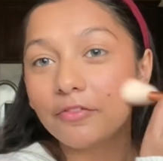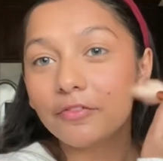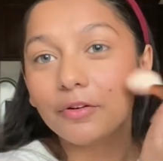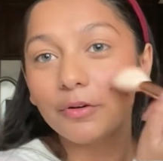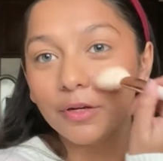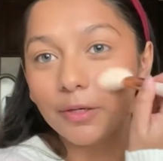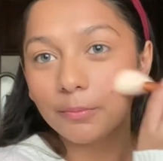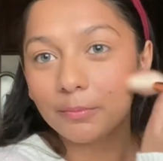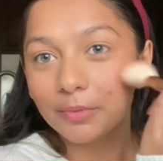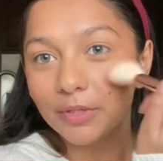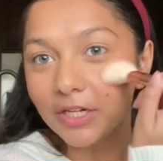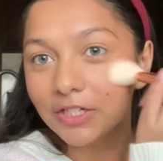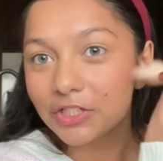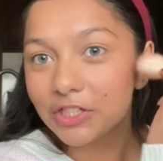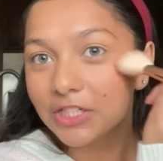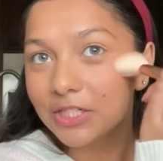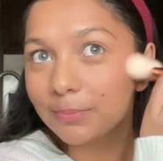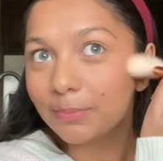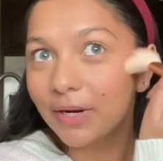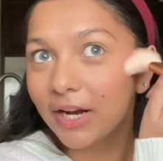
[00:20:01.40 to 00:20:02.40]
cream
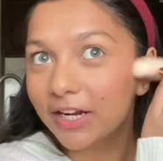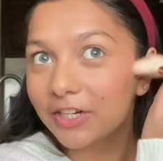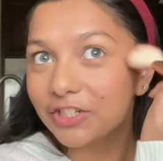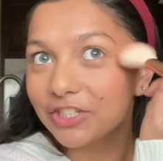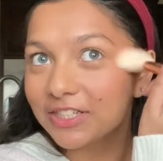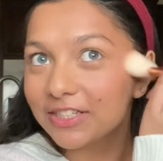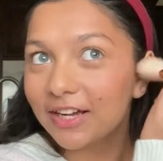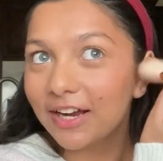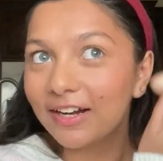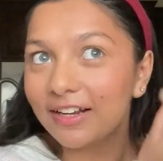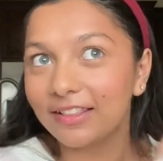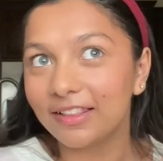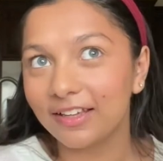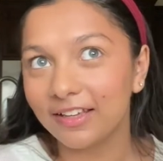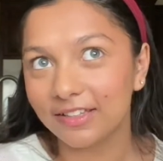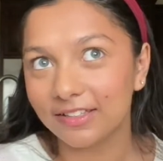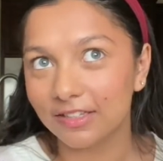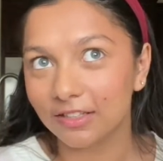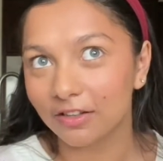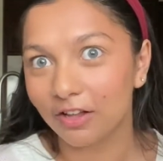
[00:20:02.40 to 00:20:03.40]
blushes, but I just kind of think
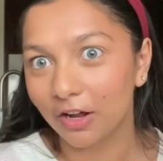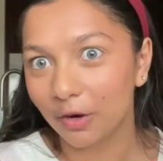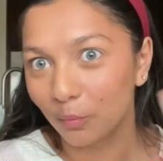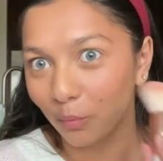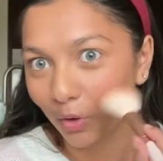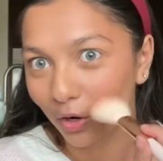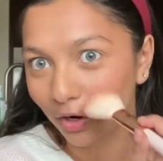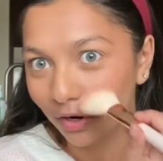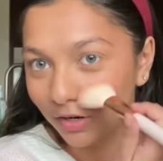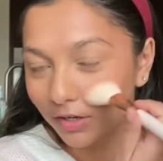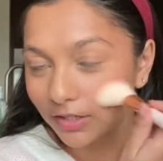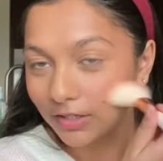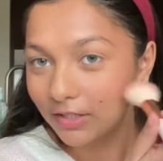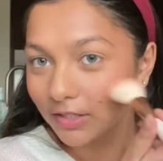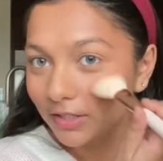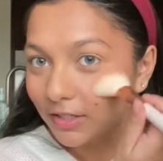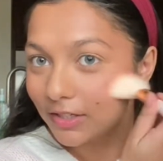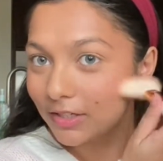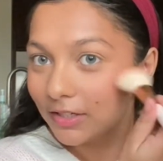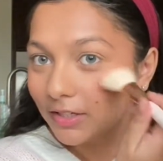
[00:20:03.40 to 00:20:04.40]
it's a lot of work.
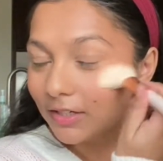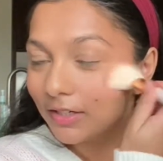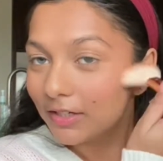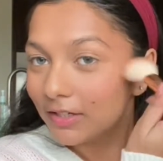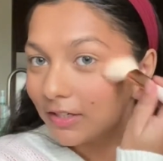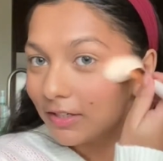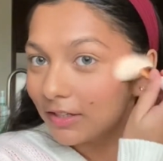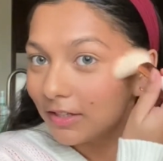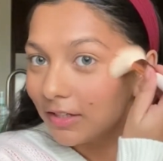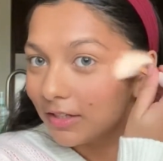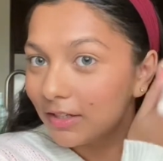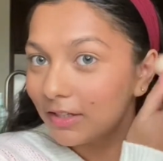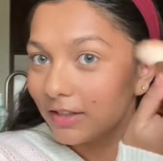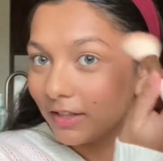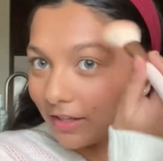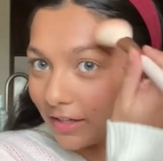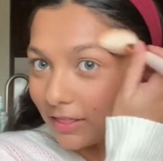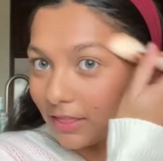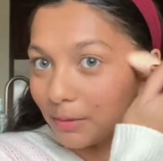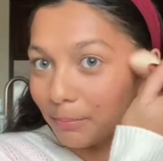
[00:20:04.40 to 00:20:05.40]

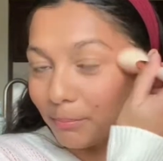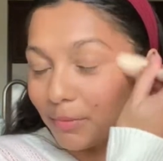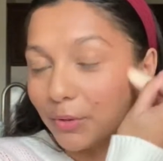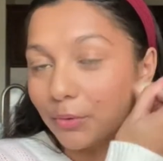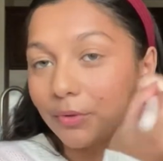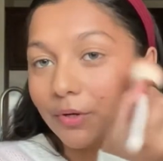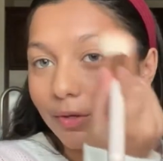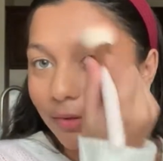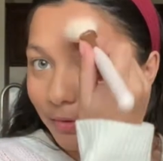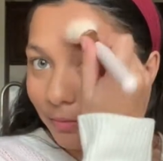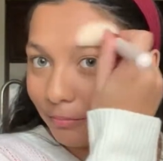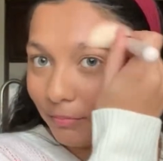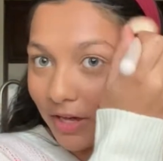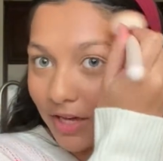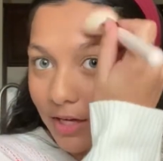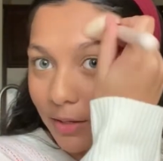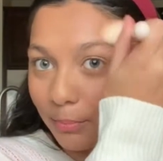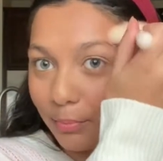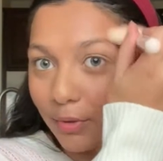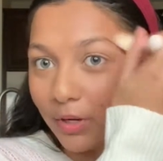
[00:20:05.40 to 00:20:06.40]
Like the Milk
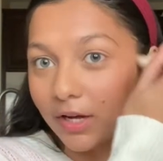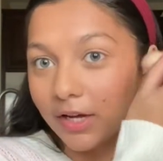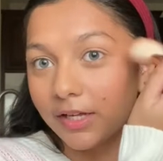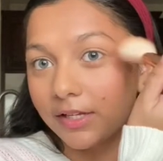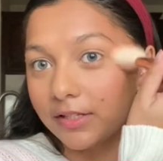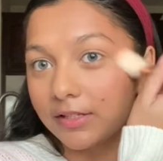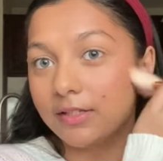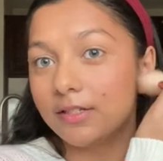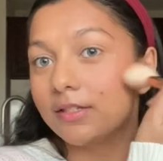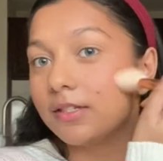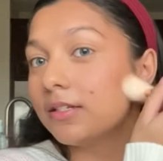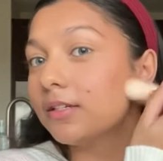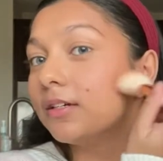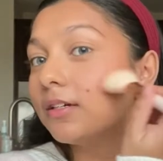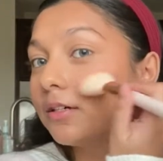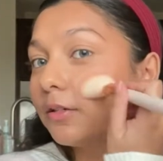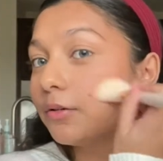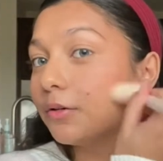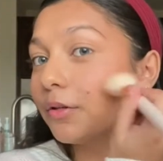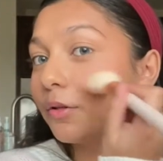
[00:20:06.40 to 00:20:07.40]
Makeup ones
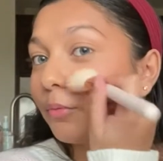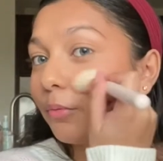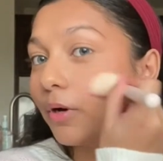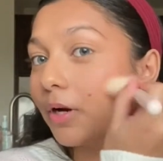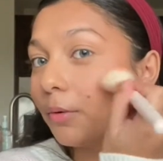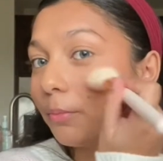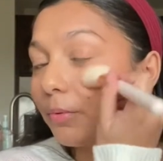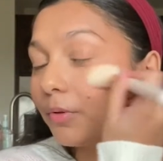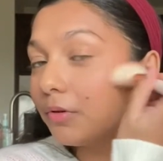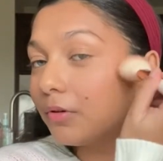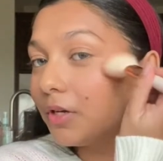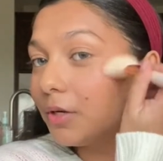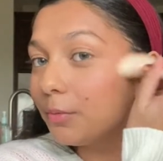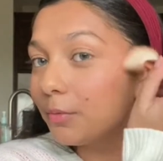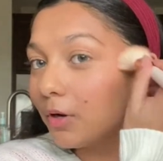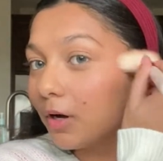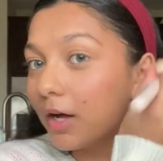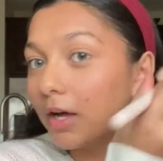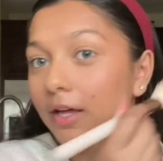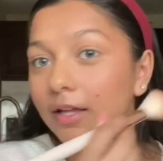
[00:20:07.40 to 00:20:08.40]
or the Rare Beauty
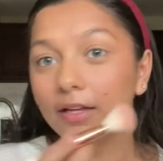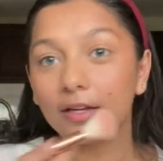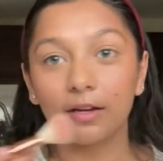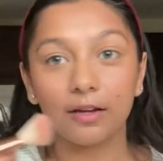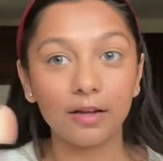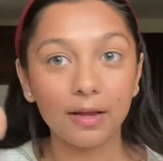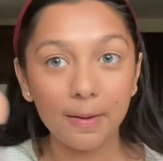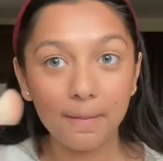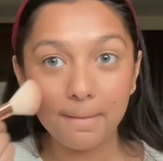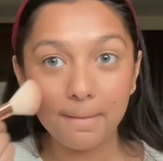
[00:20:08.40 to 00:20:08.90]
one.